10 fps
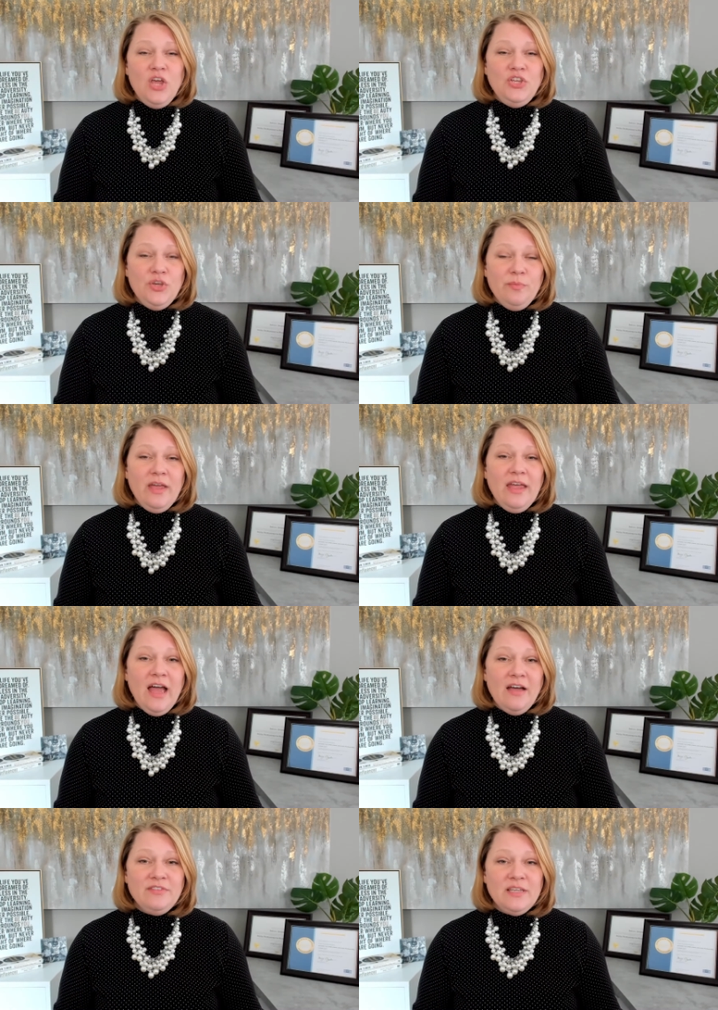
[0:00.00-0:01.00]
You may
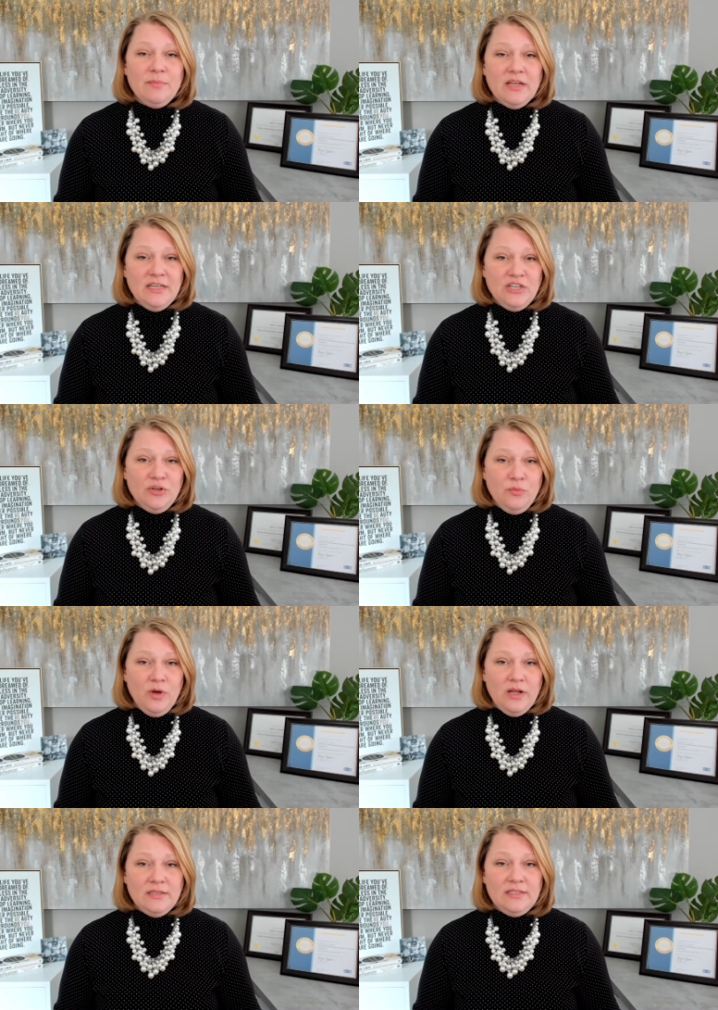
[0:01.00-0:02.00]
have some additional
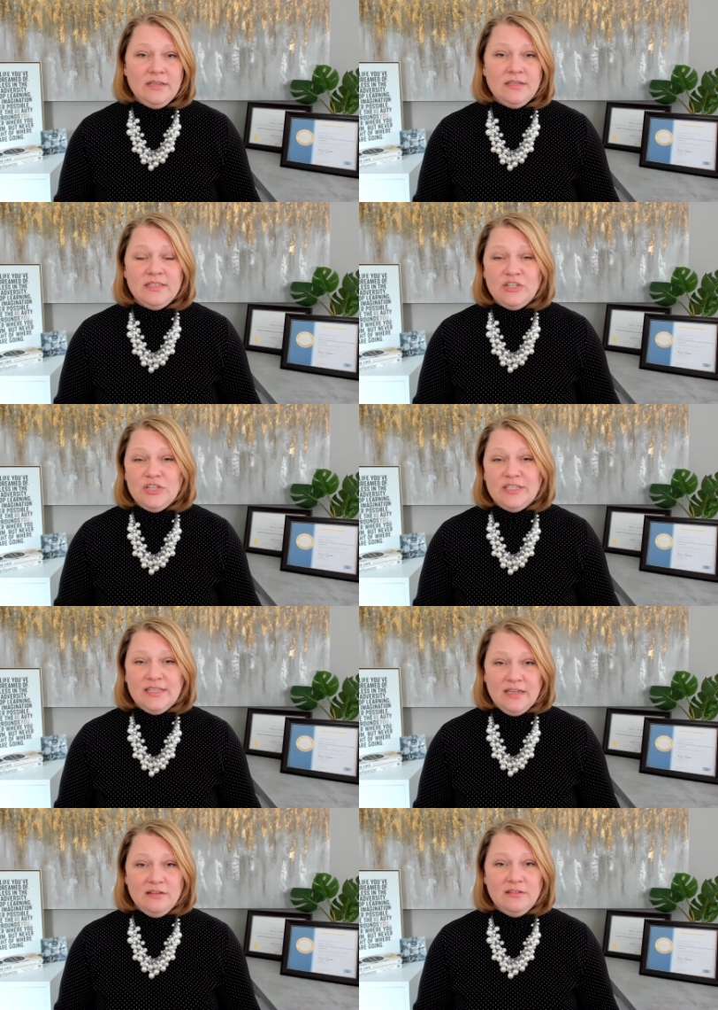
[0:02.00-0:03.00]
ones, such as
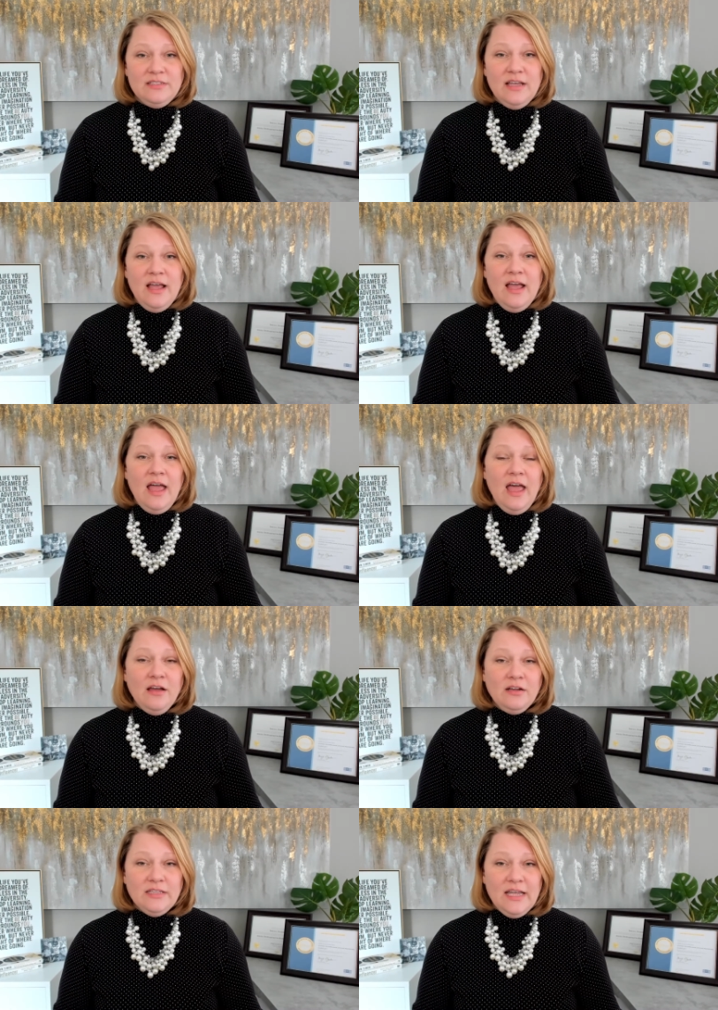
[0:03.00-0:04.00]
skills,
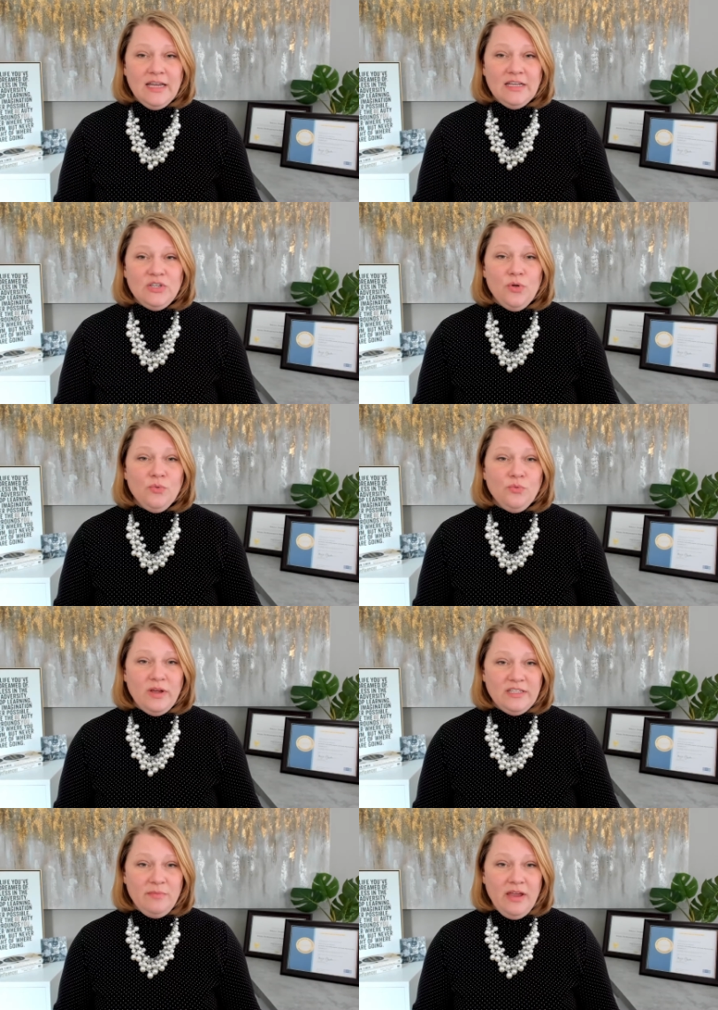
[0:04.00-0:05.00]
accolades,
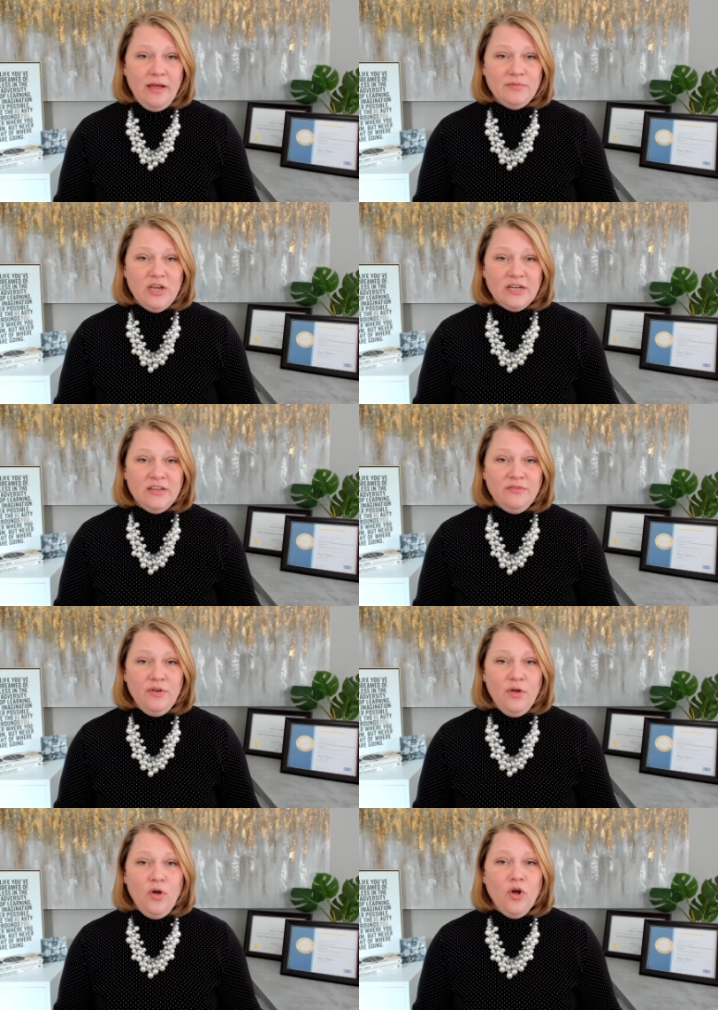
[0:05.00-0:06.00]
resume objective,
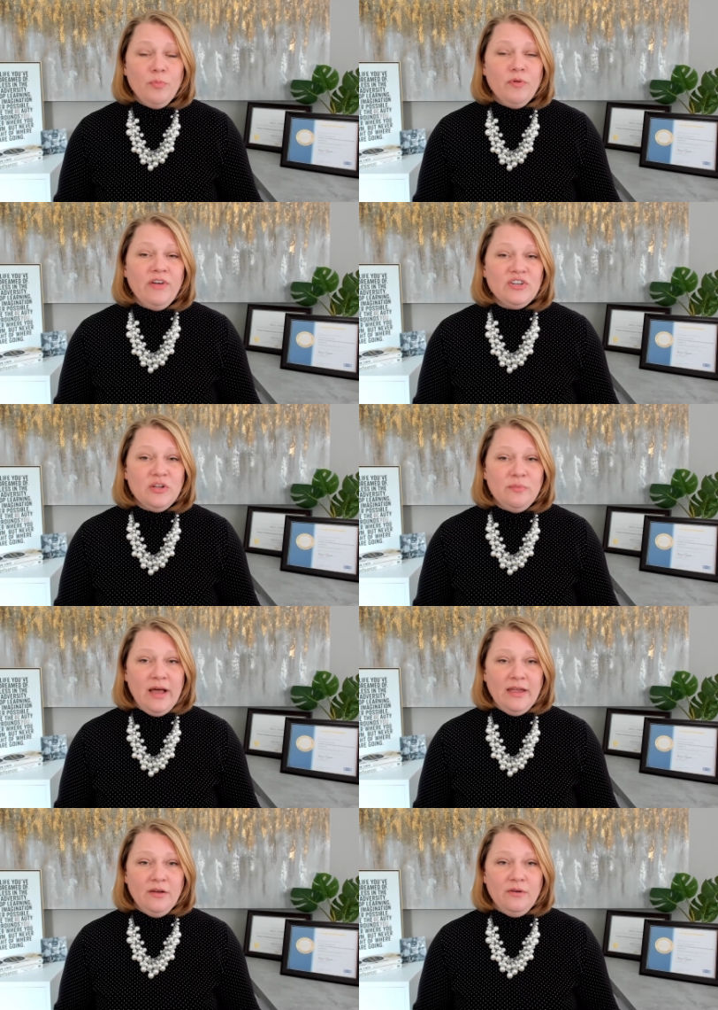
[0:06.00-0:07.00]
or professional
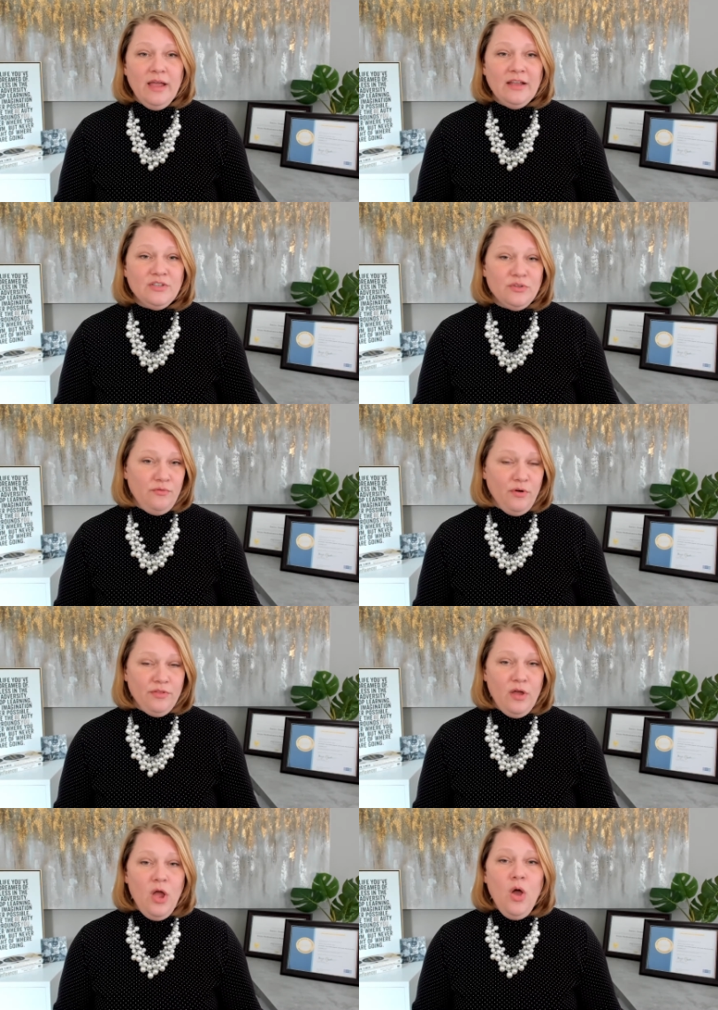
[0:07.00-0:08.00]
bio, and so forth.